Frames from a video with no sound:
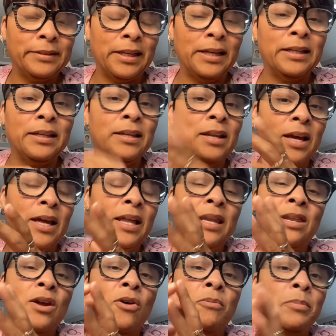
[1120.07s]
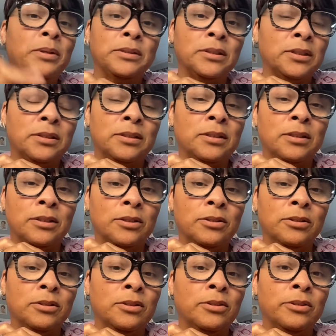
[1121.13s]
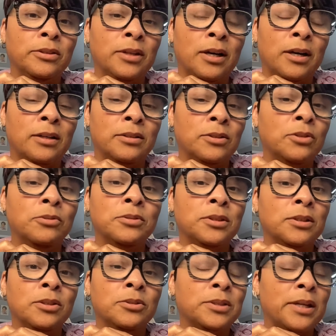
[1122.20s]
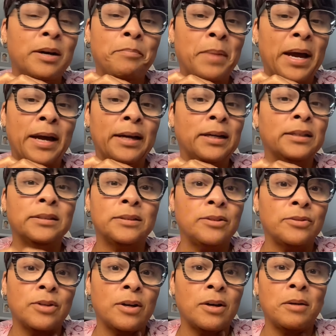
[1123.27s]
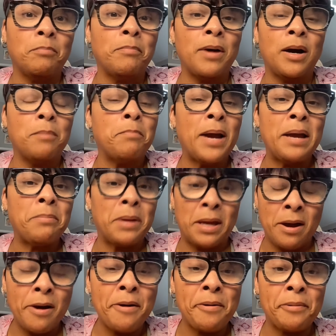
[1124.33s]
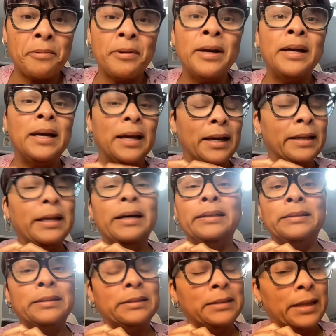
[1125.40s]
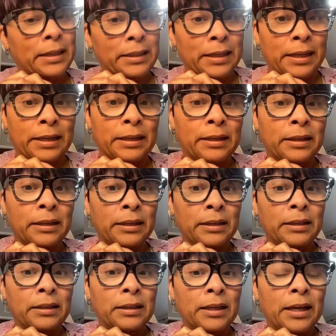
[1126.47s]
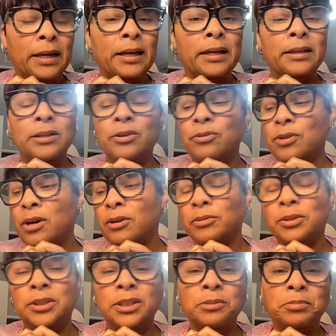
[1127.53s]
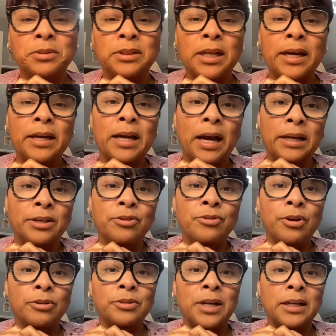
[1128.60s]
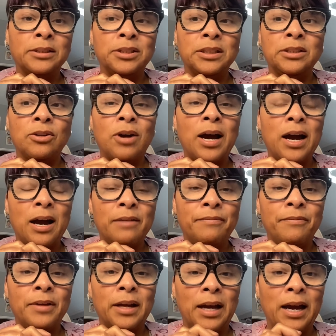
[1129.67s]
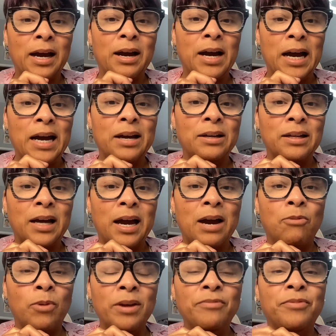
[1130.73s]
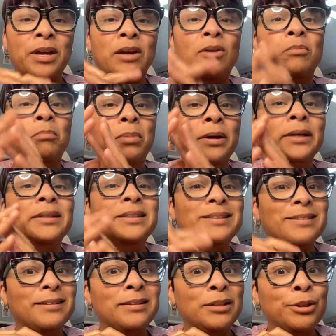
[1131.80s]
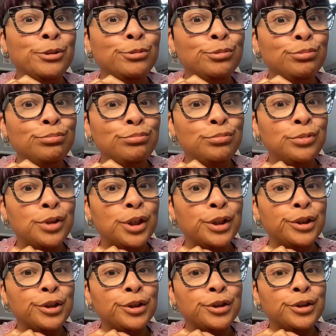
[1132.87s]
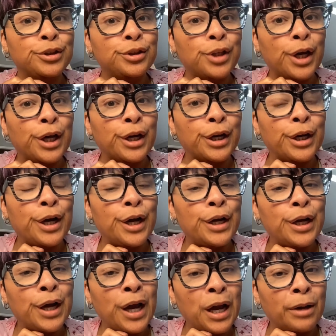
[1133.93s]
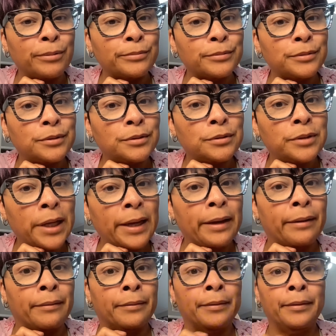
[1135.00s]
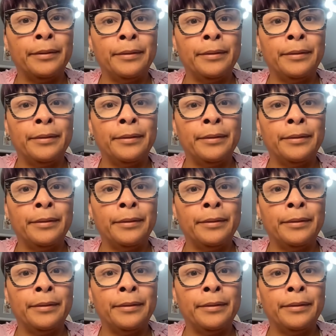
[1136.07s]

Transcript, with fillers: and and Noma just uh, losing her mind because you know her her baby gone, and I understand that. And you know, she was like, you know, now she know how I, how I, how we feel, but you didn't take her out still.